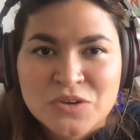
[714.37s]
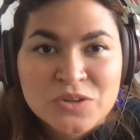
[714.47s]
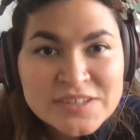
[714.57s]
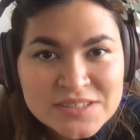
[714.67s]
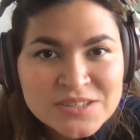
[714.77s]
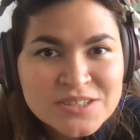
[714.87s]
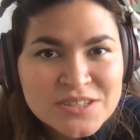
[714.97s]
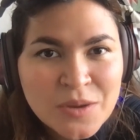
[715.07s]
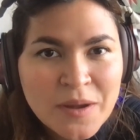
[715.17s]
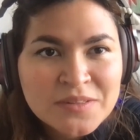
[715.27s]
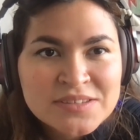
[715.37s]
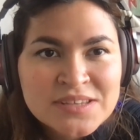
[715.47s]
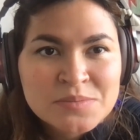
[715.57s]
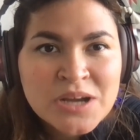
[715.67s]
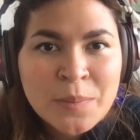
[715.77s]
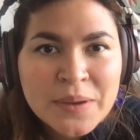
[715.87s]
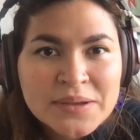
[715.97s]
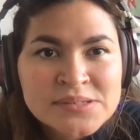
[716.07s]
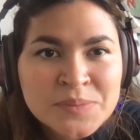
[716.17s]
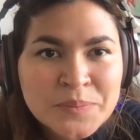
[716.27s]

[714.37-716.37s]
your listeners about the same topics.